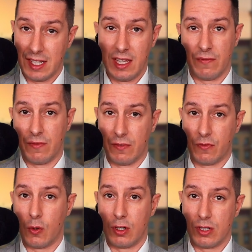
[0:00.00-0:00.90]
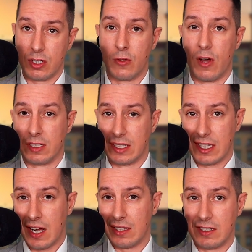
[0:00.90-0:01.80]
If, of course, you are an
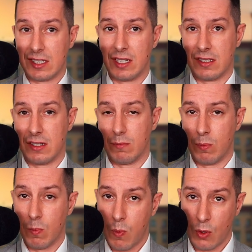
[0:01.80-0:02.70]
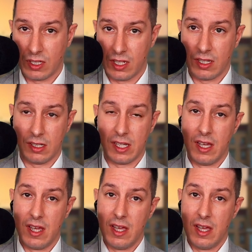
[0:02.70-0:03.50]
Italian citizen born in Italy